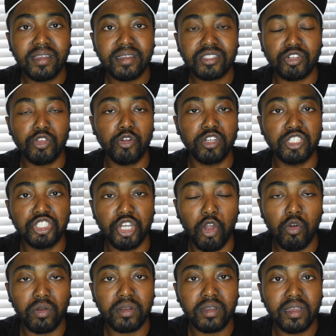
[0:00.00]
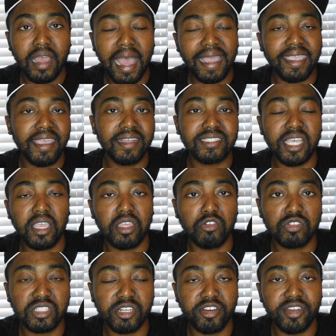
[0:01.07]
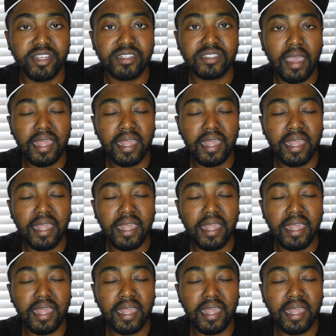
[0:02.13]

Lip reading: so you're a joke. I can't take you serious.